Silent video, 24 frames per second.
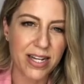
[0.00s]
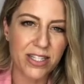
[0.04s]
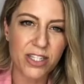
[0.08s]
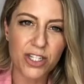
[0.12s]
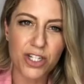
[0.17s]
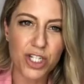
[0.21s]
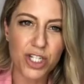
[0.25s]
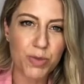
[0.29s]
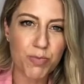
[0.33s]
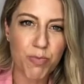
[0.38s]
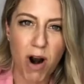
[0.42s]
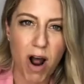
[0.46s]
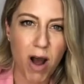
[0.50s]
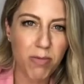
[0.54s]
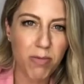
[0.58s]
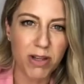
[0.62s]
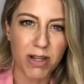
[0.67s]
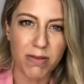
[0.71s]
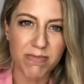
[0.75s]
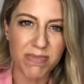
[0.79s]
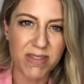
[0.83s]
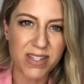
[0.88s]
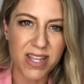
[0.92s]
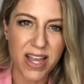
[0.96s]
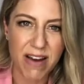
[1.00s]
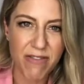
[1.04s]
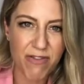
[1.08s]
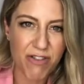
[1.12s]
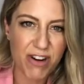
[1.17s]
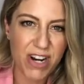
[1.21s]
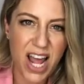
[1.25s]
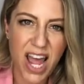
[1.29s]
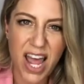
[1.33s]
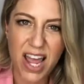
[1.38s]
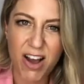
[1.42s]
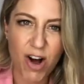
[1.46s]
it's just problems every
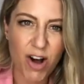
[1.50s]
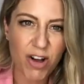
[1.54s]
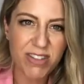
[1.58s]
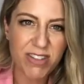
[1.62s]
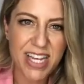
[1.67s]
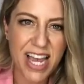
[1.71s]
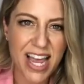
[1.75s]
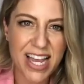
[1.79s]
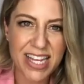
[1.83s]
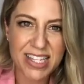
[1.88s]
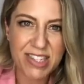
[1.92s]
day, all day.